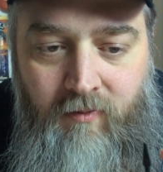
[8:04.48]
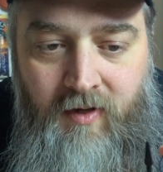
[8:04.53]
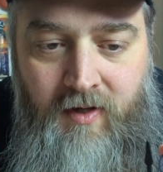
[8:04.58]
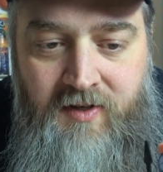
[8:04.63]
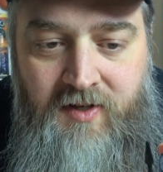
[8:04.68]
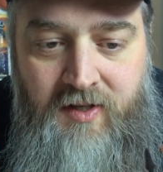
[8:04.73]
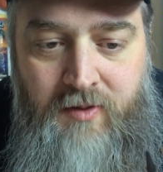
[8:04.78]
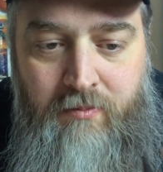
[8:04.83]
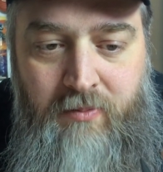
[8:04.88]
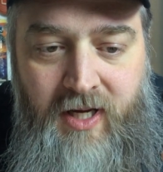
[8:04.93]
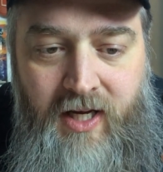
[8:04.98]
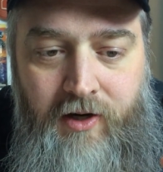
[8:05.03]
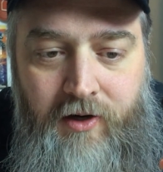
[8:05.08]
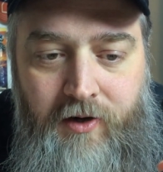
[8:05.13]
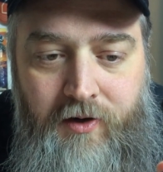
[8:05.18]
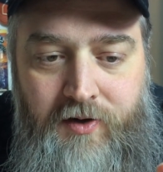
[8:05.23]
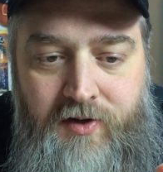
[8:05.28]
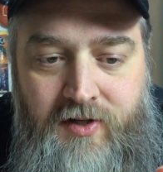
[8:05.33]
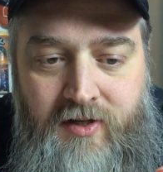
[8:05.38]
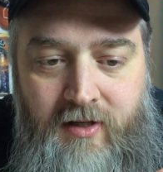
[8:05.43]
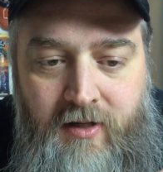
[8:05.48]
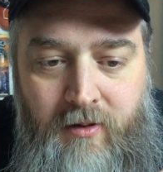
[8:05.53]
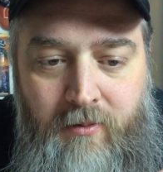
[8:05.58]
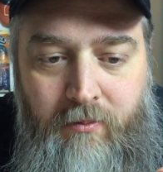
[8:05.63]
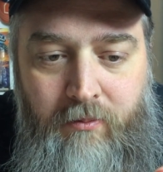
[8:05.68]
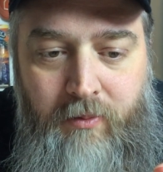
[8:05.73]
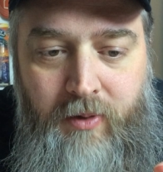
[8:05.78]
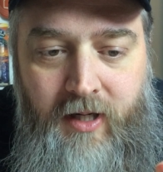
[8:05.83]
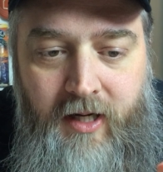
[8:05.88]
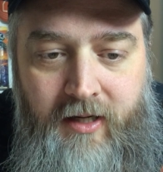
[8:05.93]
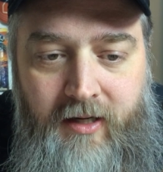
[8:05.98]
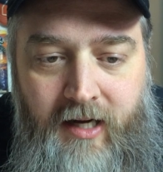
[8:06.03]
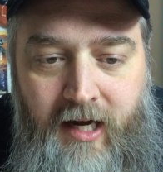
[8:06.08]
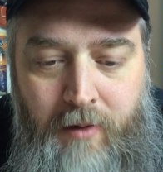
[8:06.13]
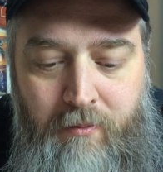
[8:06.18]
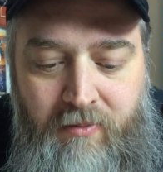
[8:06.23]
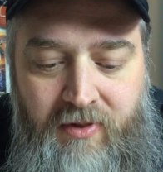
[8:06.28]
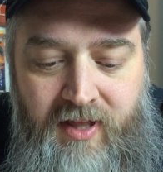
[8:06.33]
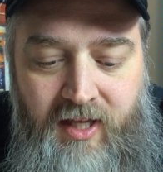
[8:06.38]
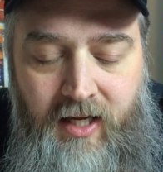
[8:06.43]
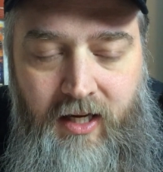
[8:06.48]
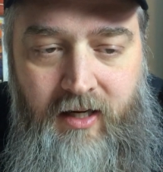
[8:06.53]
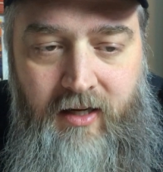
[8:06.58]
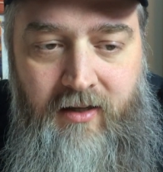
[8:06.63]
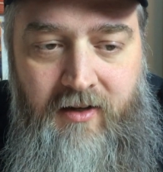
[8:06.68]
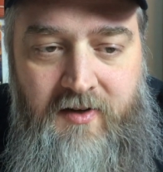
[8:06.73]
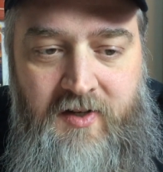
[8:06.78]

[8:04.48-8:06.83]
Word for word: spears, but I'm thinking